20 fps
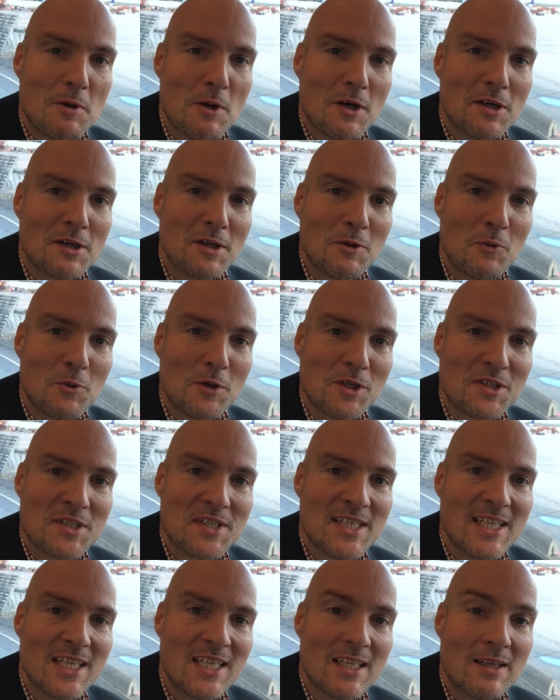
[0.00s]
we'll
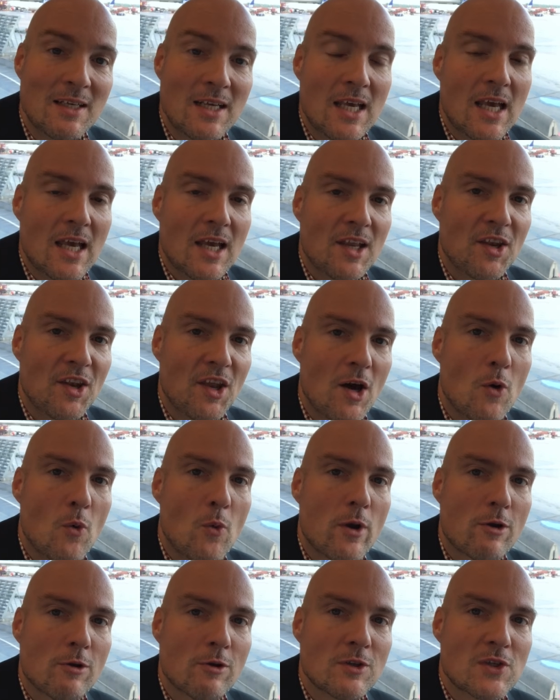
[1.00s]
see. Now
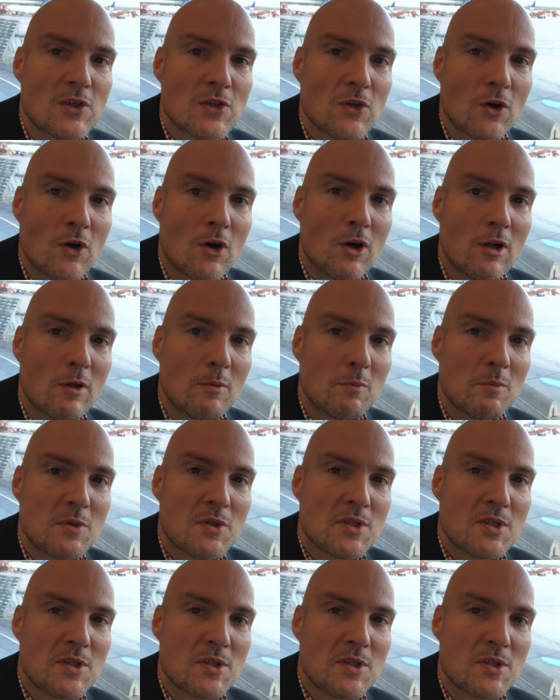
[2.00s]
we're in Stockholm.